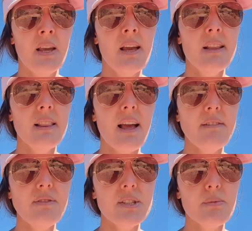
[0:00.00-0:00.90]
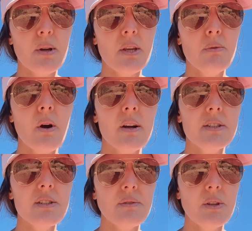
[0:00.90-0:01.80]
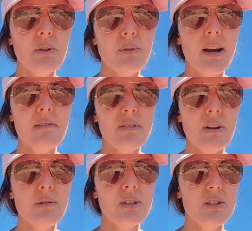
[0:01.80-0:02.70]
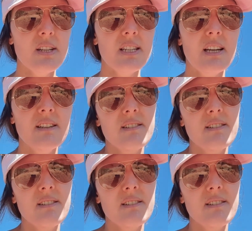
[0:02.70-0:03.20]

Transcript: And life is what you are, so you have no agenda.